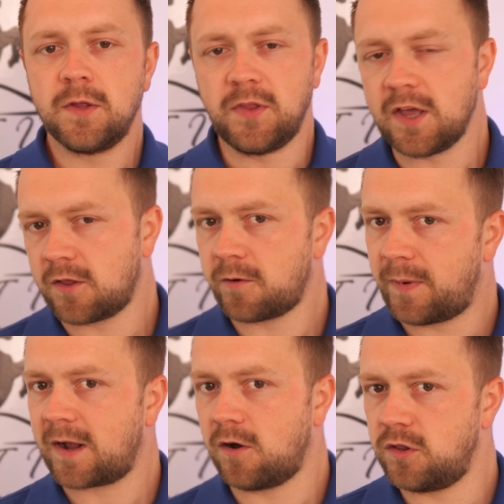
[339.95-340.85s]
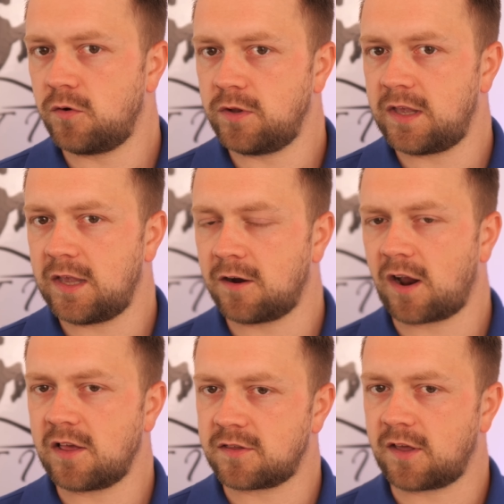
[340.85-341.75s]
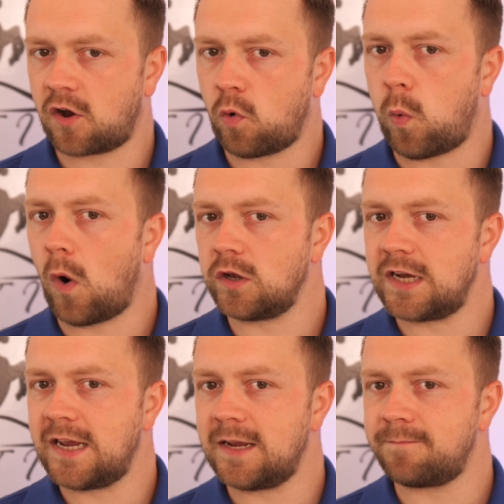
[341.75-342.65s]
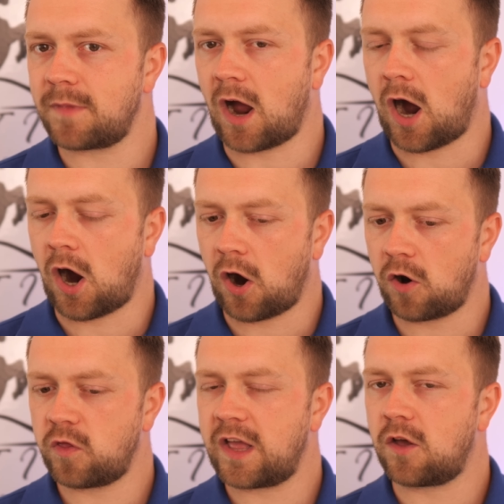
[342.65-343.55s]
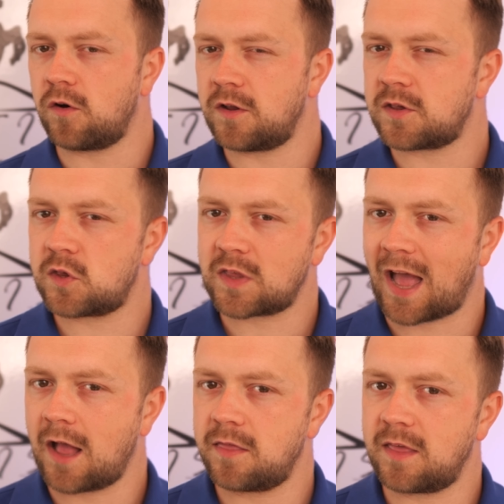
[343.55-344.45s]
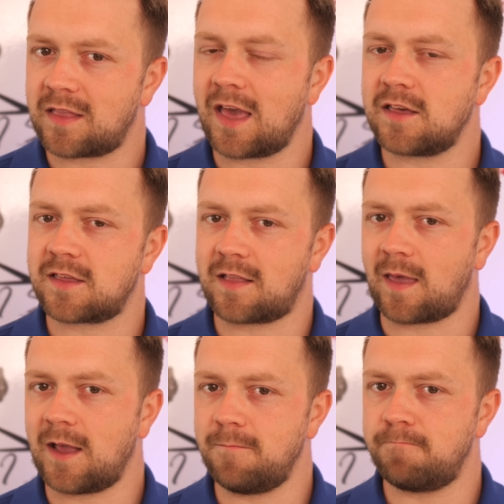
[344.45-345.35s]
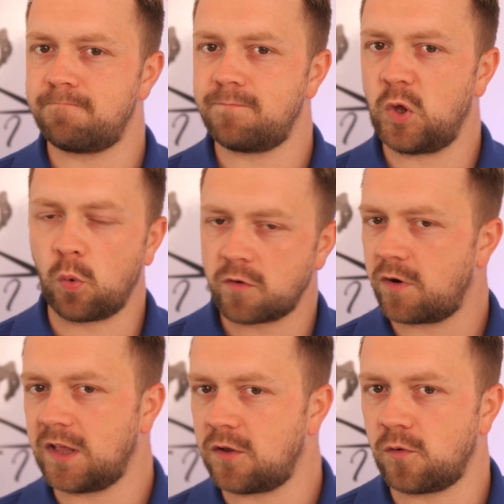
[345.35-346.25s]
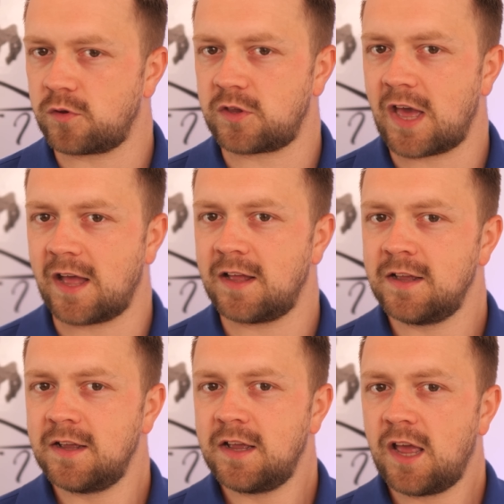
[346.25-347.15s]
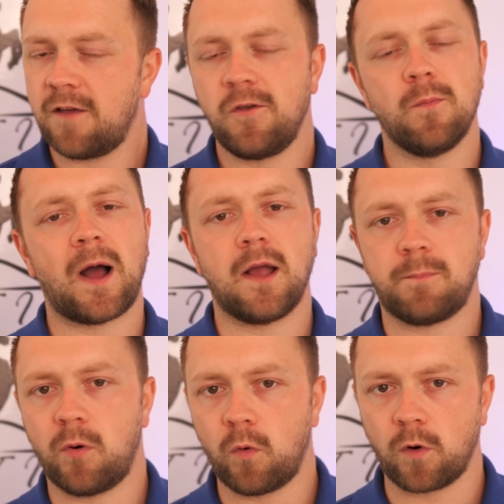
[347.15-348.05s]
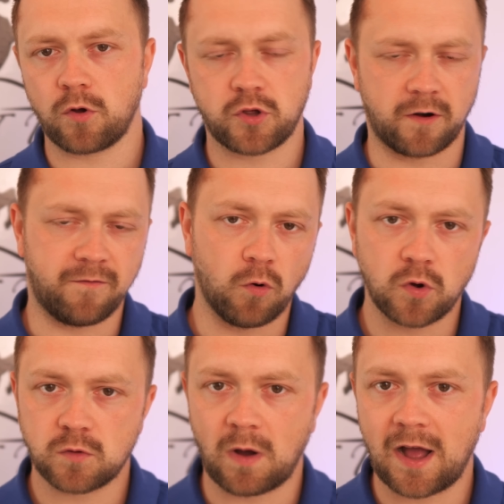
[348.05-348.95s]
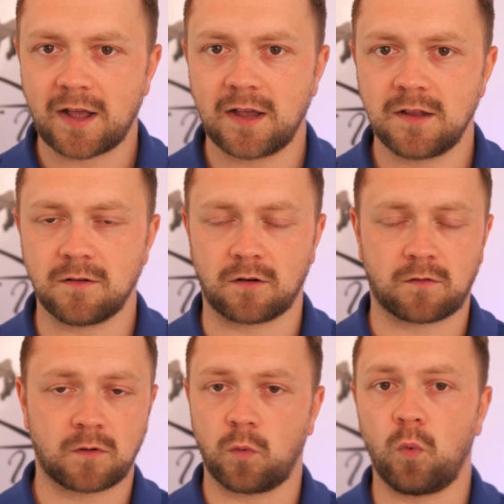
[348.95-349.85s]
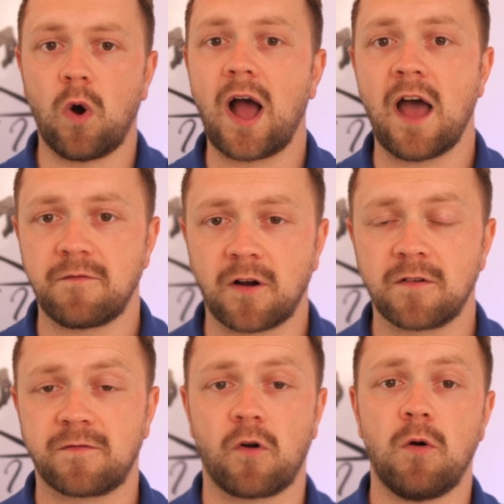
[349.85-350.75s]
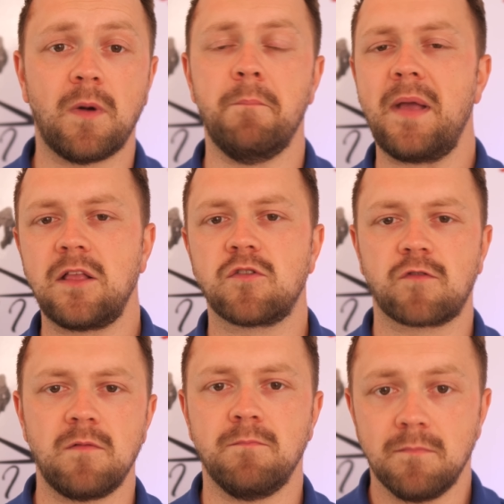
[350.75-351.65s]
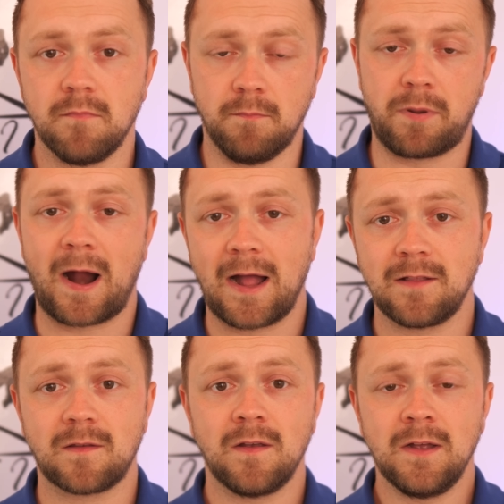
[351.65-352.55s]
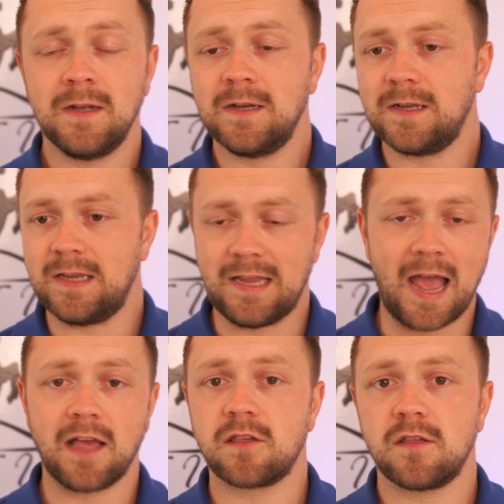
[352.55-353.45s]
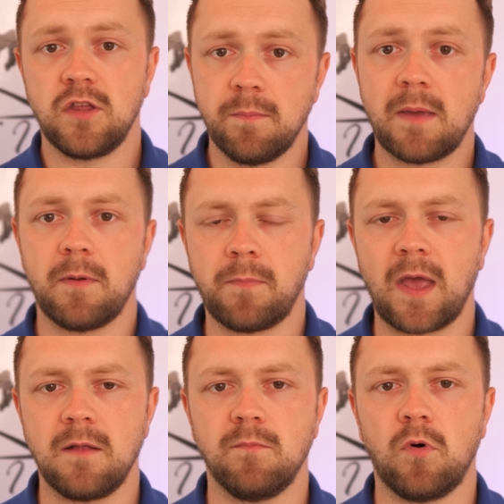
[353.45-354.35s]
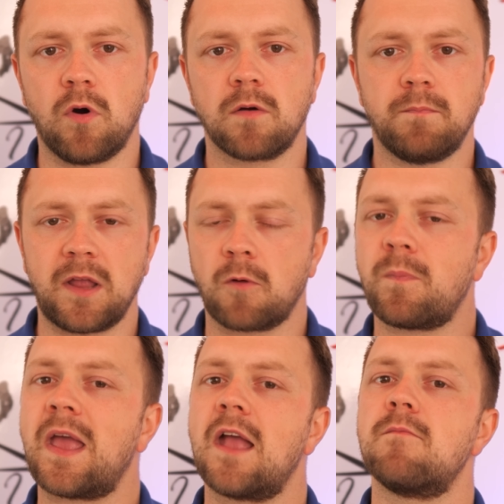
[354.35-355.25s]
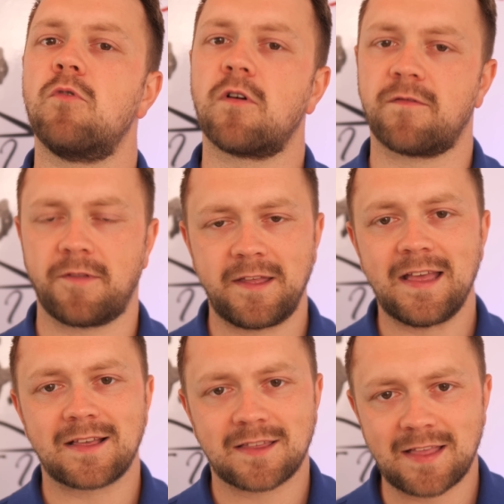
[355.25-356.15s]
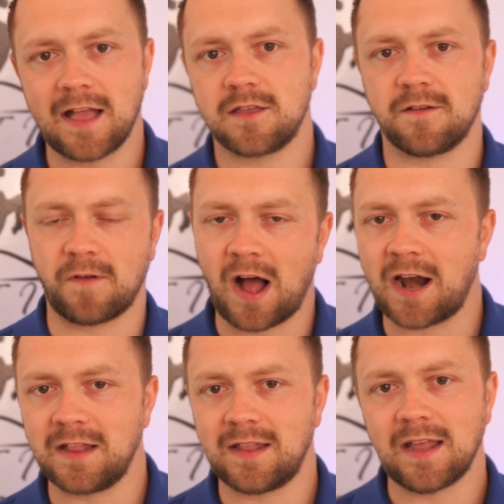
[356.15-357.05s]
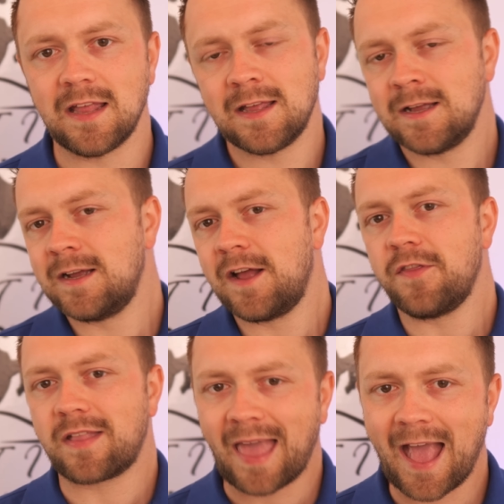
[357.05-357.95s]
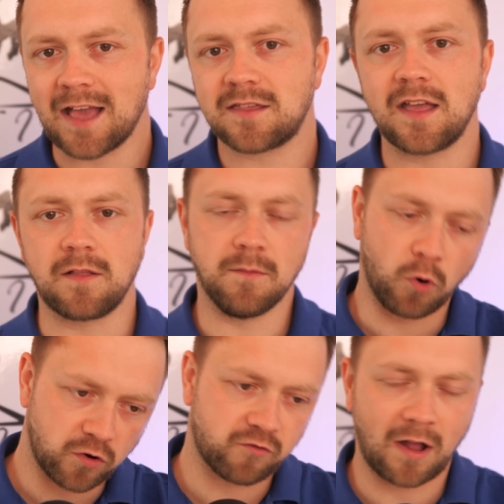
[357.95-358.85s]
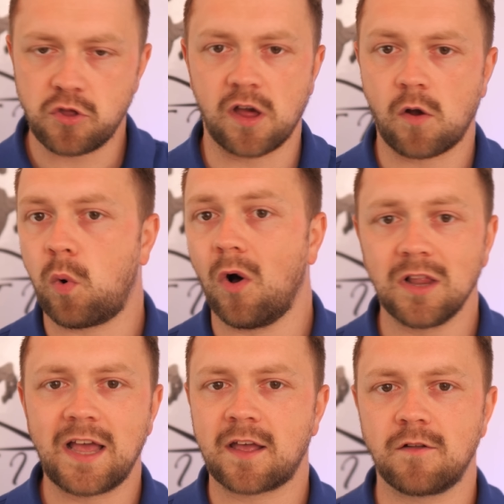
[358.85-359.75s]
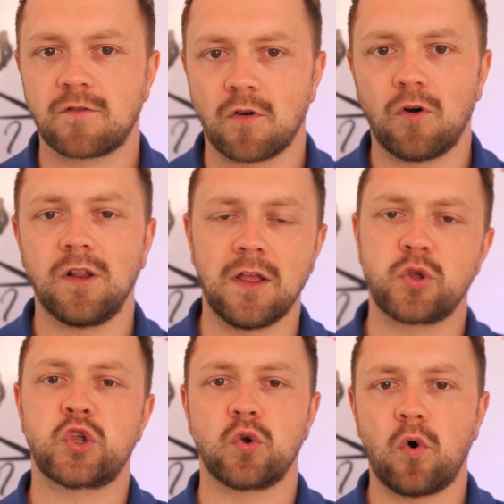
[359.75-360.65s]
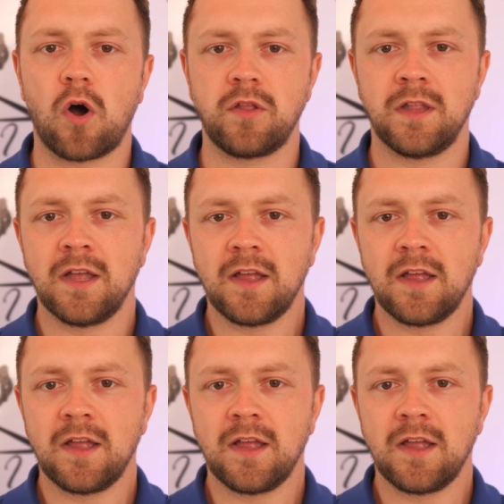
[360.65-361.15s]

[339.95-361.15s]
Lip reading: The other big unknown here is the quality. Are they going to stand the test of time? No one really knows yet. If you buy a Porsche or a Volkswagen or whatever from a mainstream brand, yes, you may be paying more, but you're paying more for the extensive R&D, the testing, the more stringent quality control, and so on.